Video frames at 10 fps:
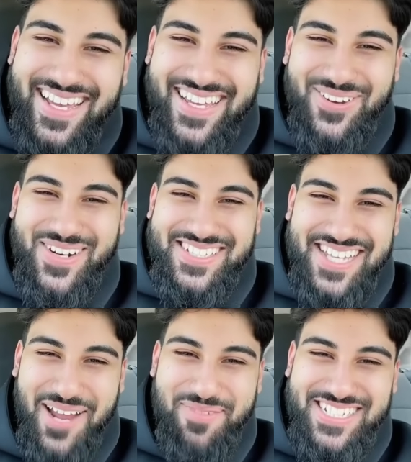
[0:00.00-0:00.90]
You
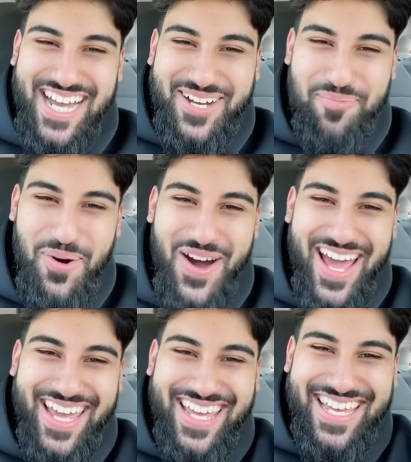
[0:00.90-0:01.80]
understand me, Jacko boy?
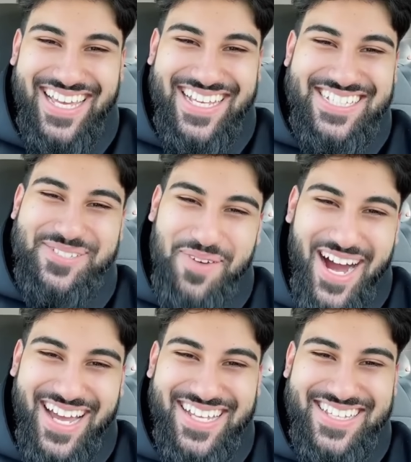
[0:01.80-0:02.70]

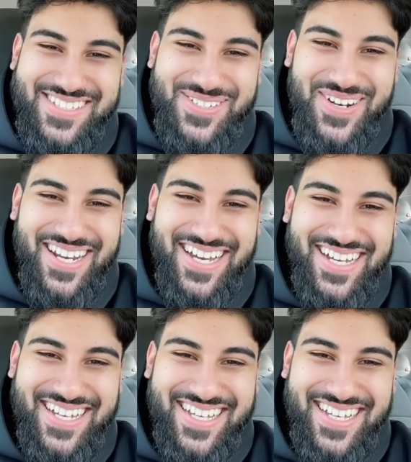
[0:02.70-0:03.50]
Smile, it's Sunnah.